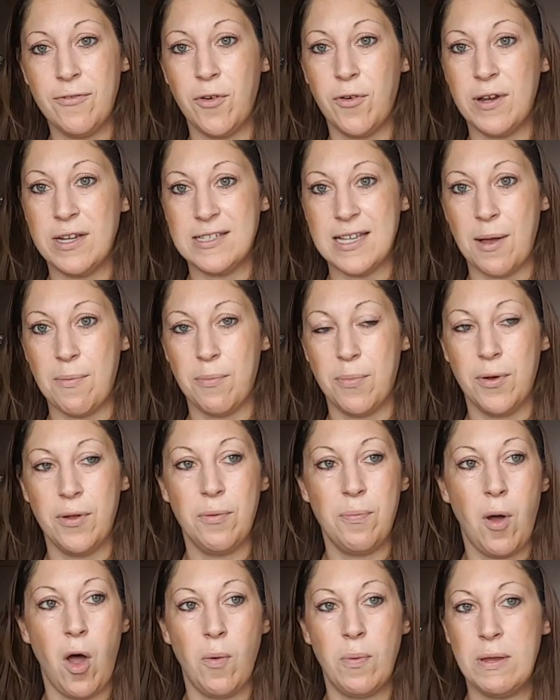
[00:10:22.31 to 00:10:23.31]
for
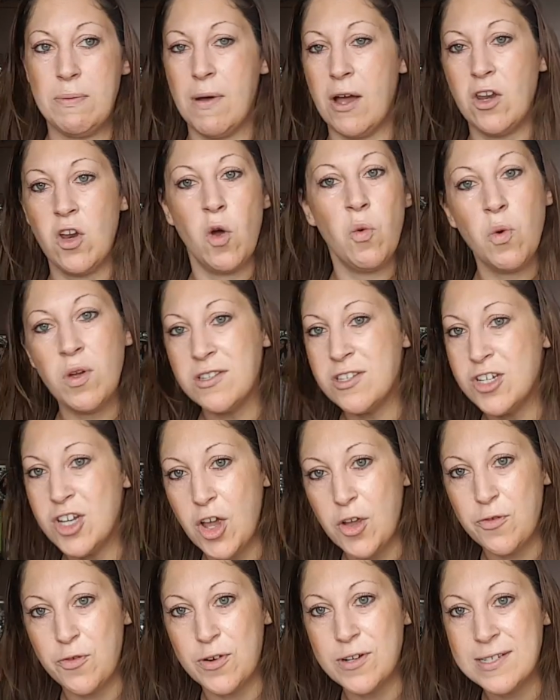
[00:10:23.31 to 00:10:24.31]
example, Poppy might not want to
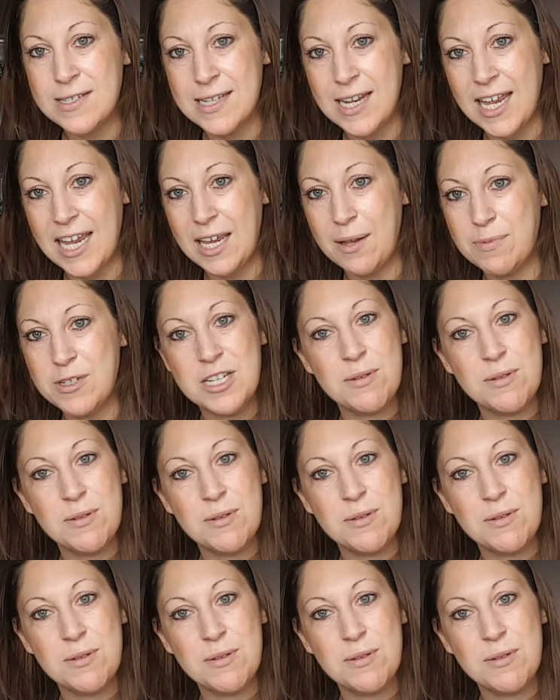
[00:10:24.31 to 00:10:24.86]
go for a sleep.